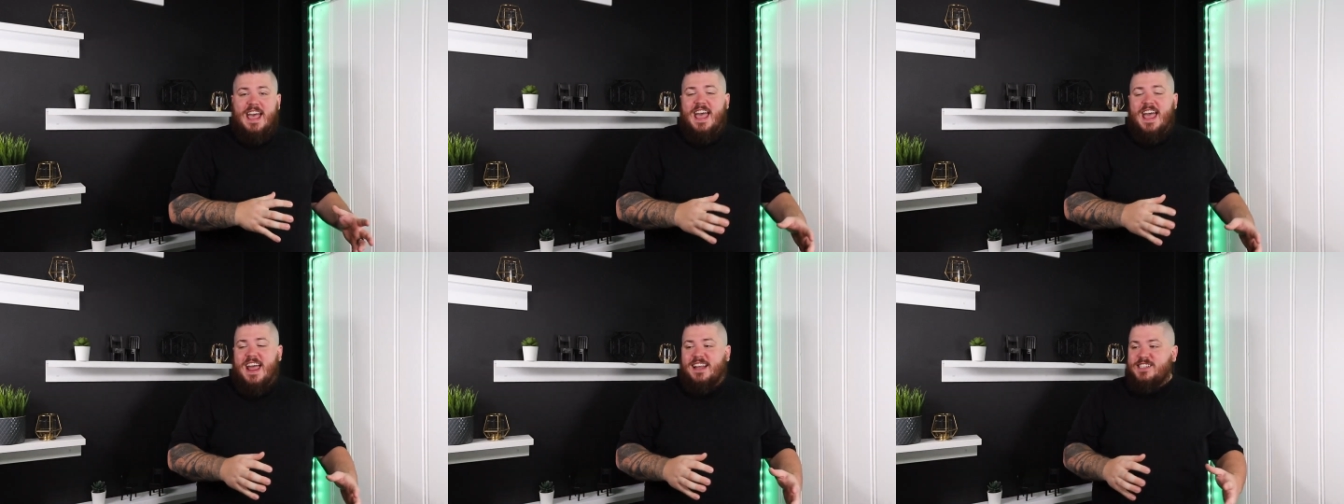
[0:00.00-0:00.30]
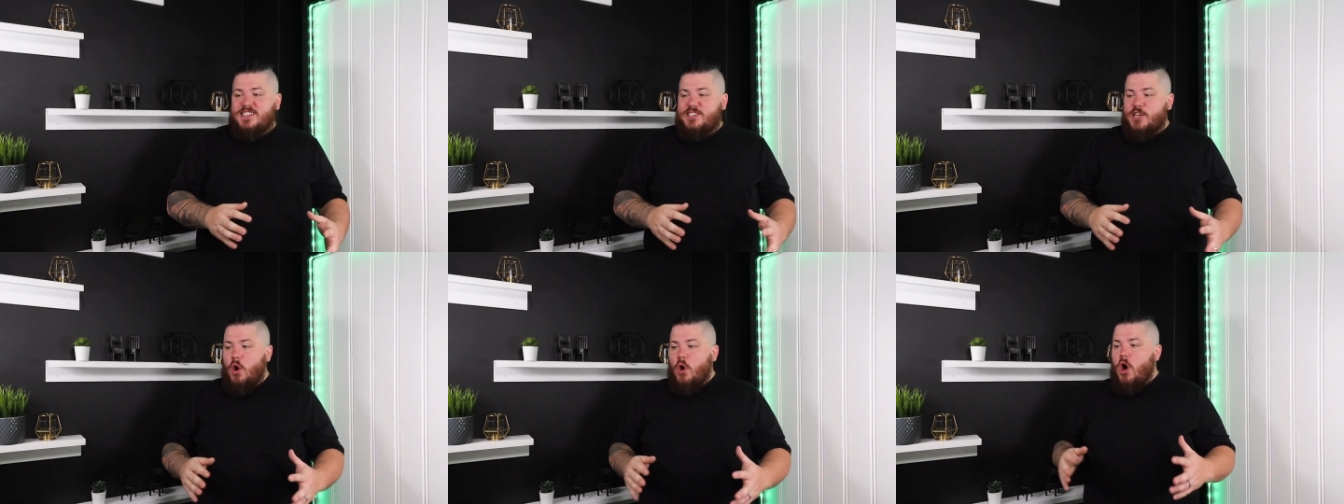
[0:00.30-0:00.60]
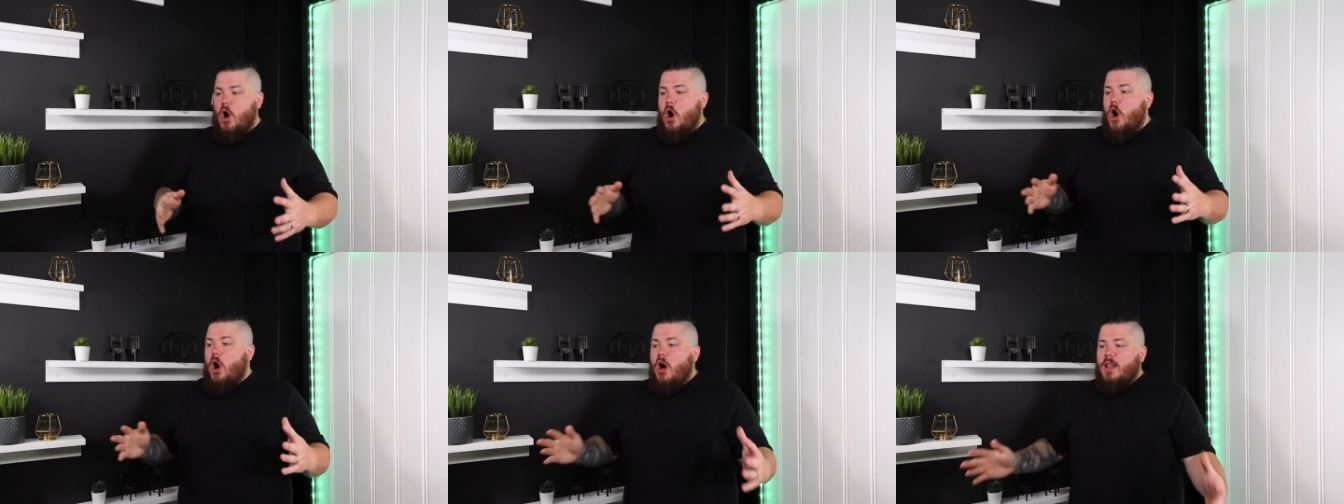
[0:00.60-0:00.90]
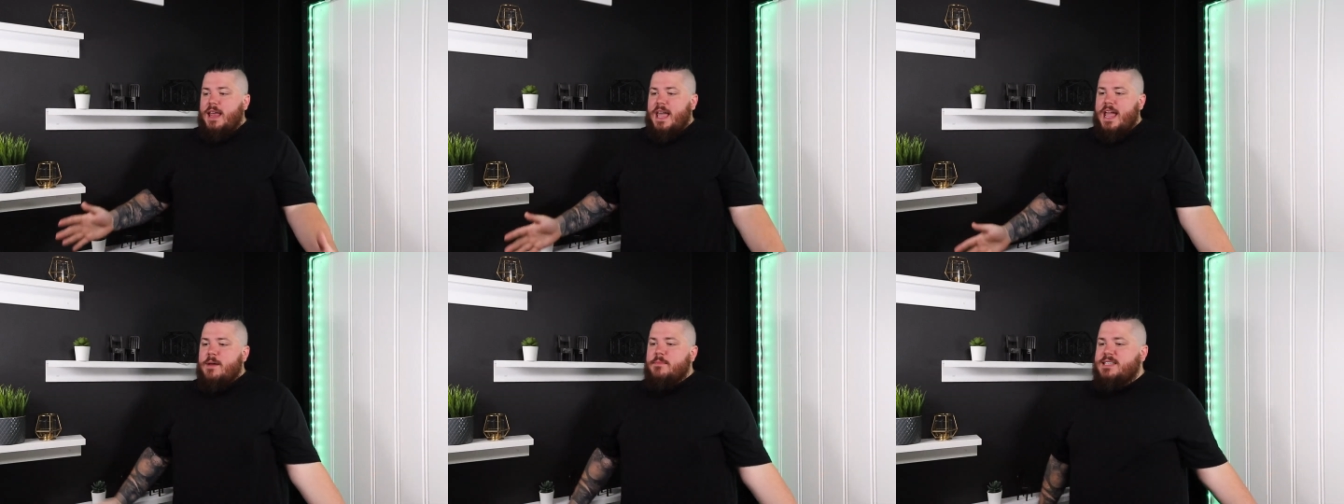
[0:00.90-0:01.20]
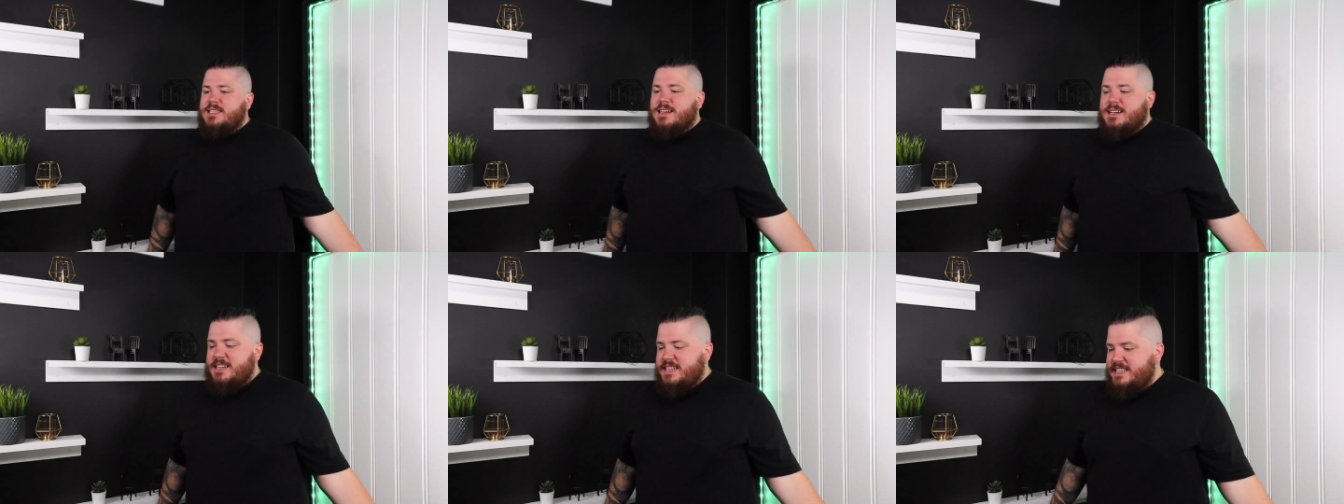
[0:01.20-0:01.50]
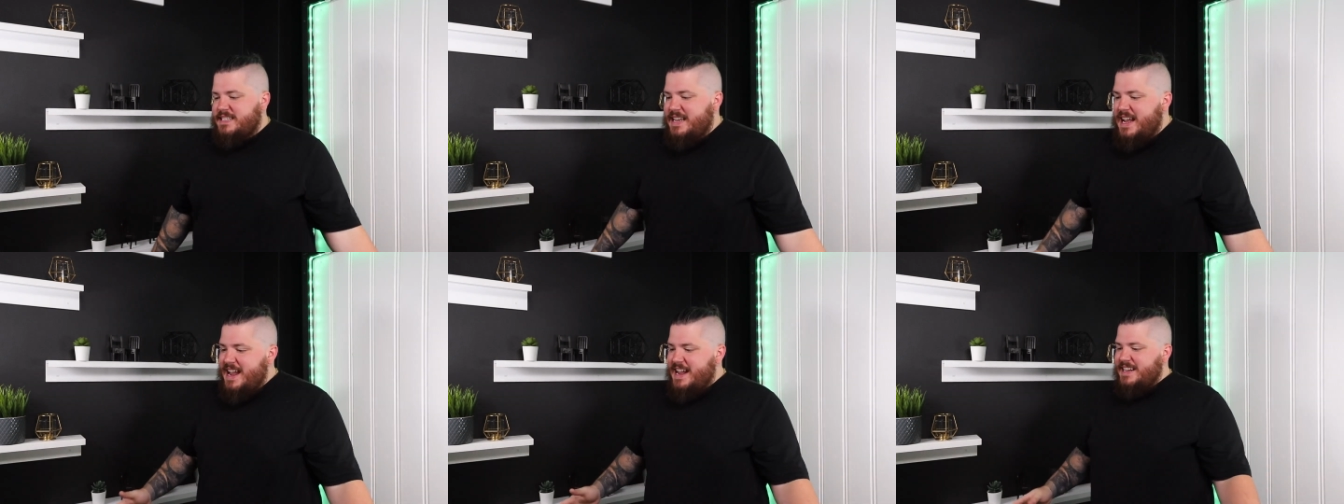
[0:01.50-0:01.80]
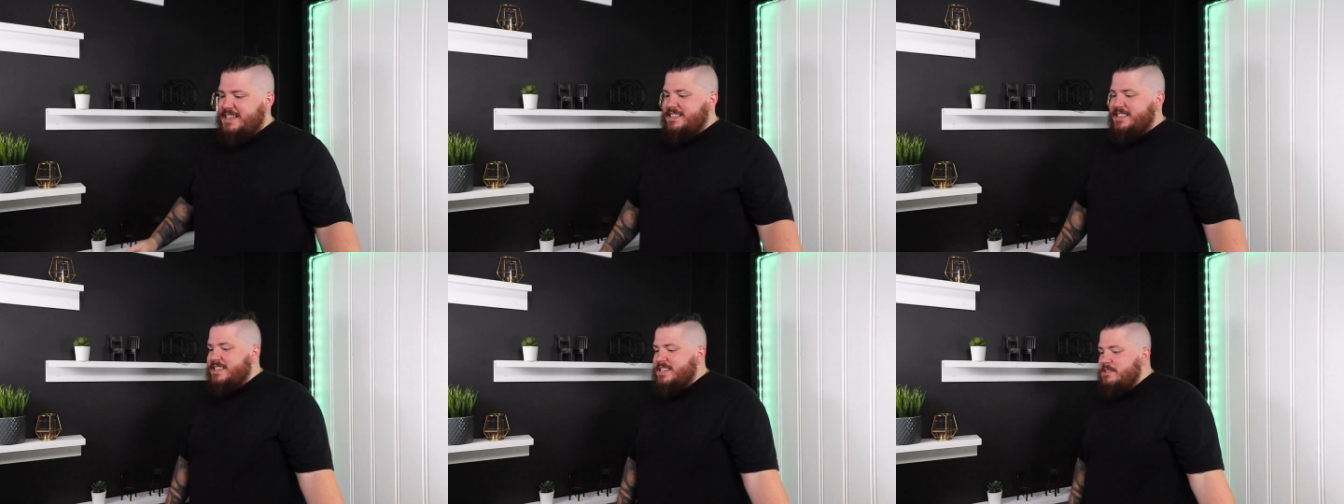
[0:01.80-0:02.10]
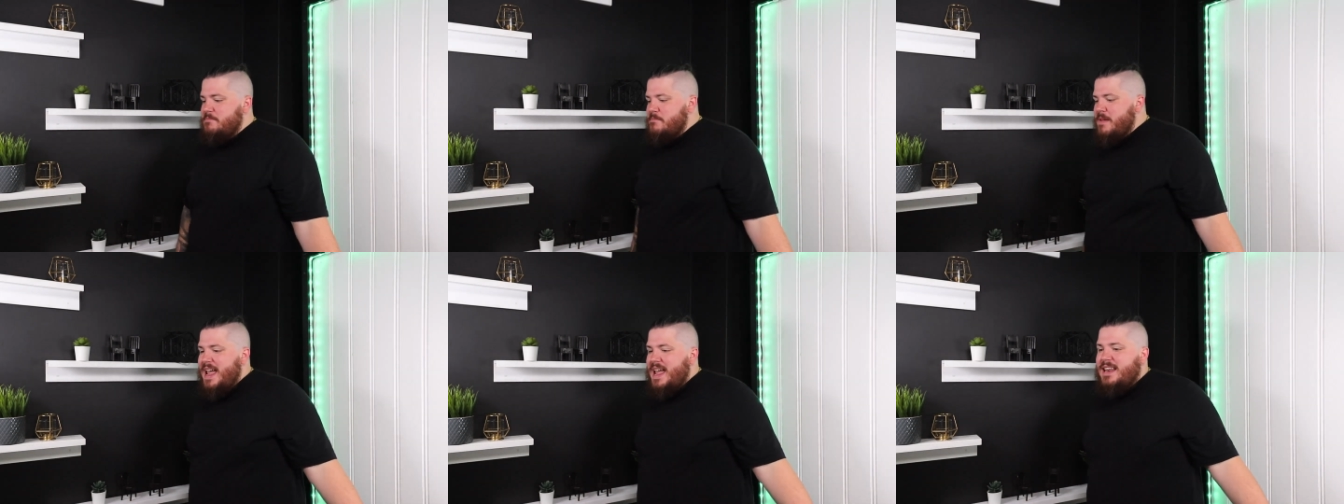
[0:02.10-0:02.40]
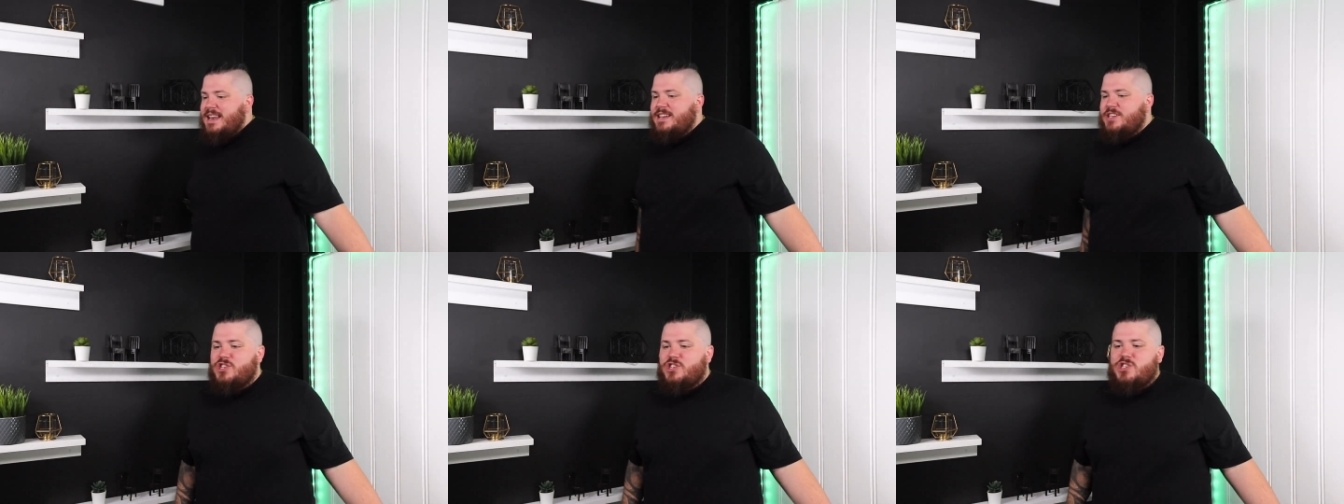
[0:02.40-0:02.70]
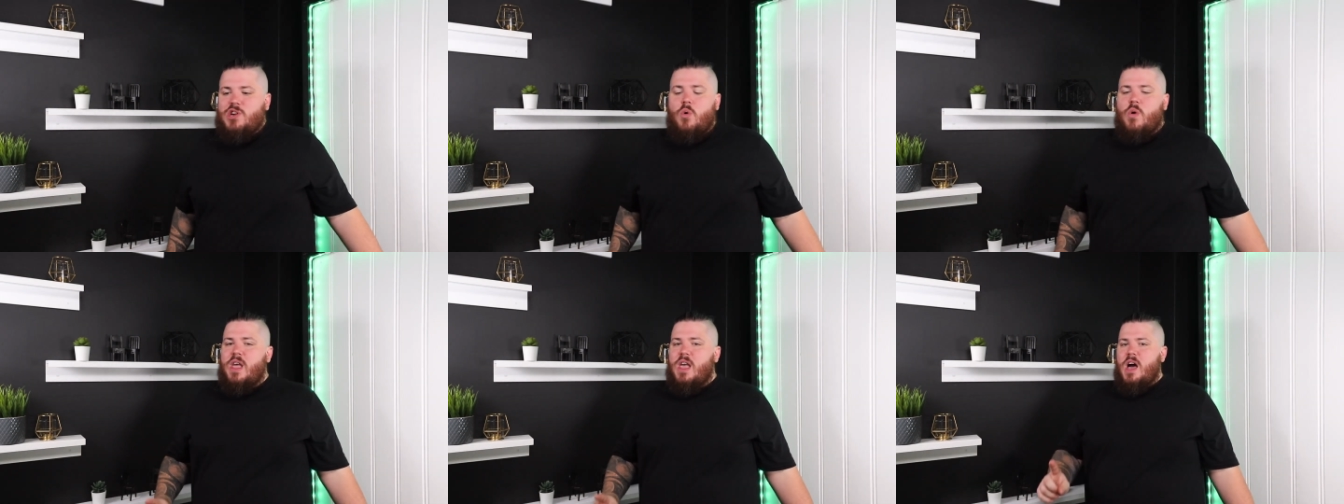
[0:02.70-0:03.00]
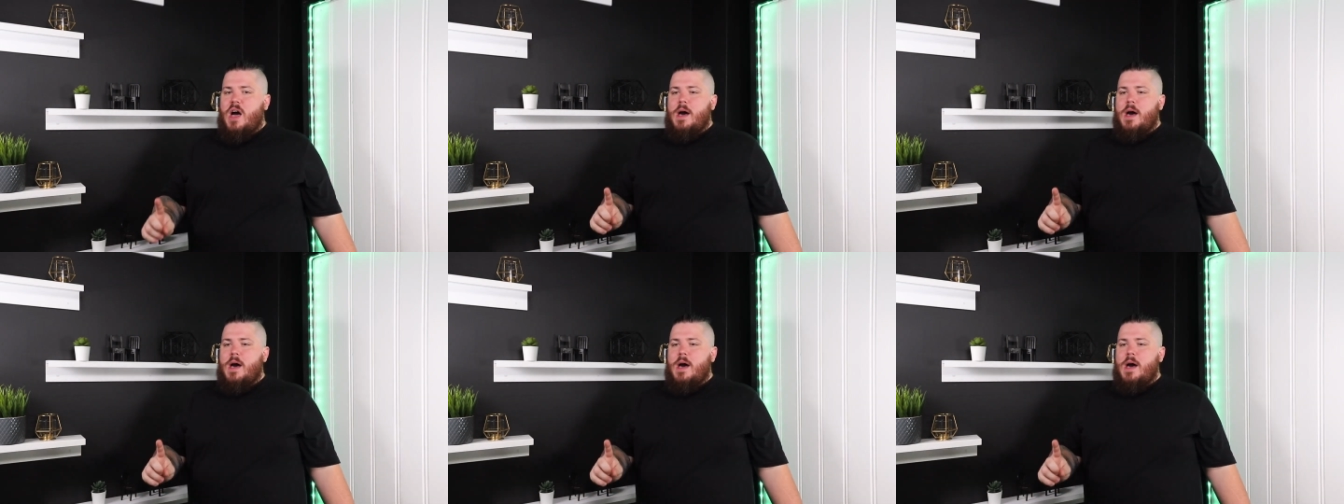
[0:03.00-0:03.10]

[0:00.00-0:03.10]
And so all Amazon is saying is the demand is just going